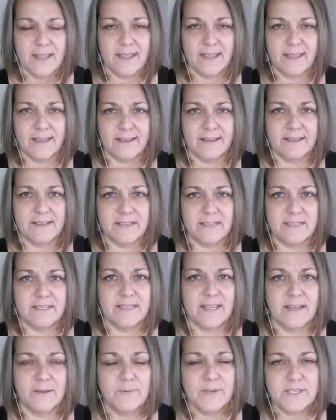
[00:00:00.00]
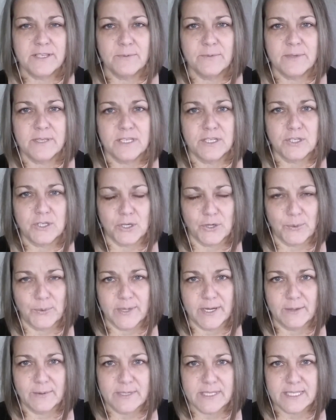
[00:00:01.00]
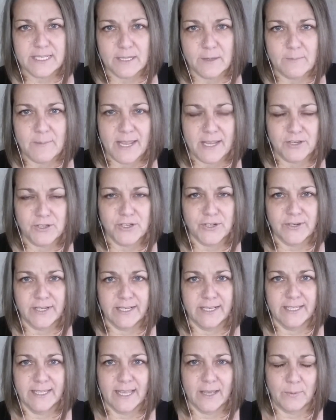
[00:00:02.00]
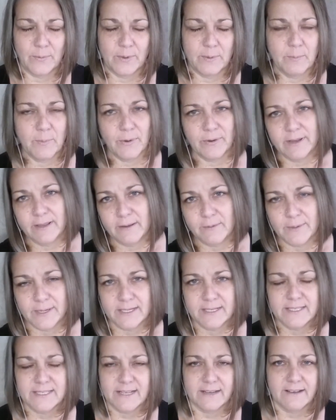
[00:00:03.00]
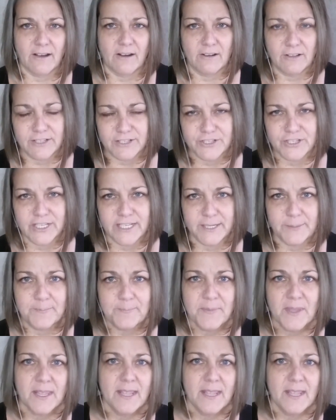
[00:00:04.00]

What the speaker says: And I wasn't really sure what I was going to major in. At one point I wanted psychology.